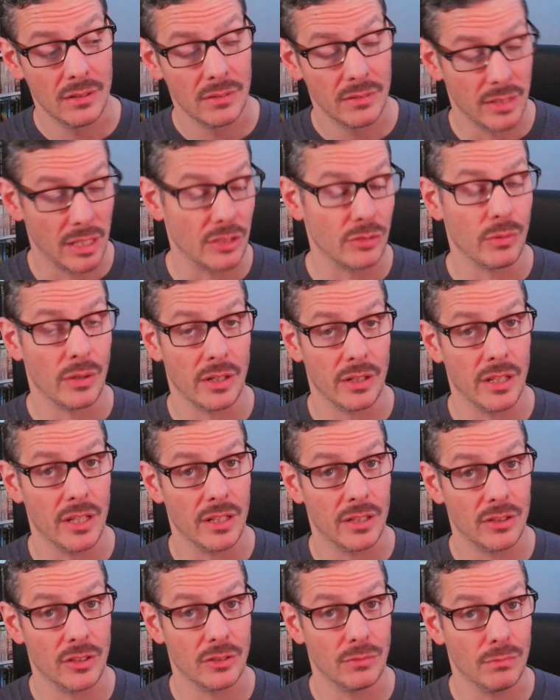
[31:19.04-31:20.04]
that's a way to
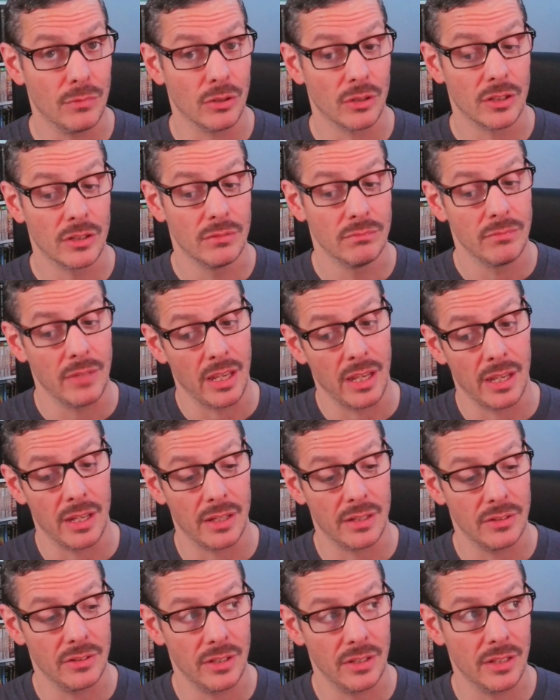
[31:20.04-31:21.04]
get this book.
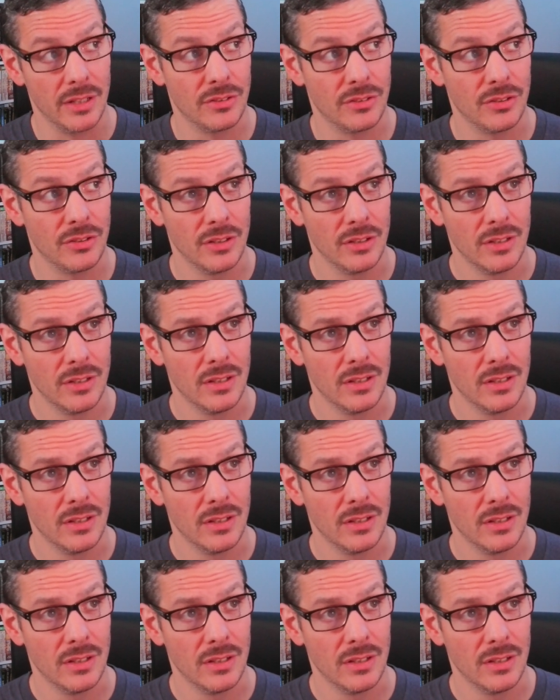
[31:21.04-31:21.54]
And it